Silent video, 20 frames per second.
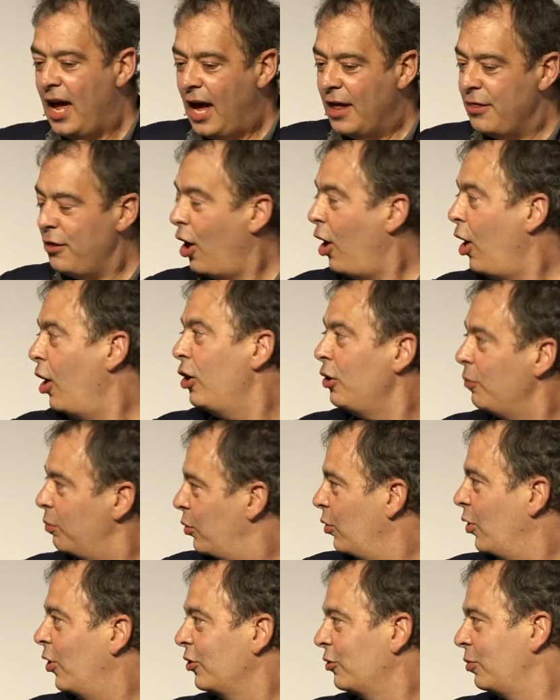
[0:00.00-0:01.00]
And the
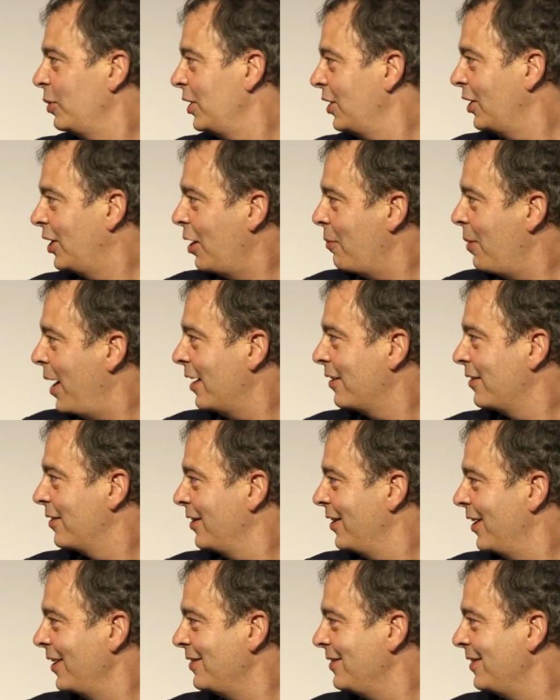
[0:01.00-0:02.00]
hope was we could go back to
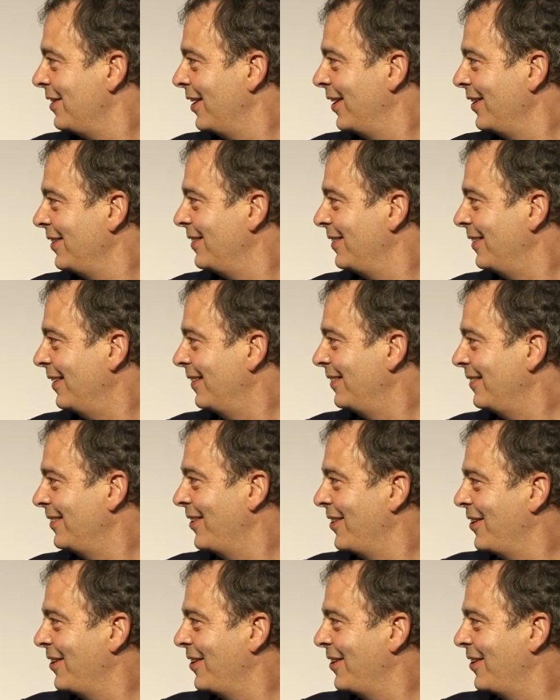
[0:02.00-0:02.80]
the 1990s.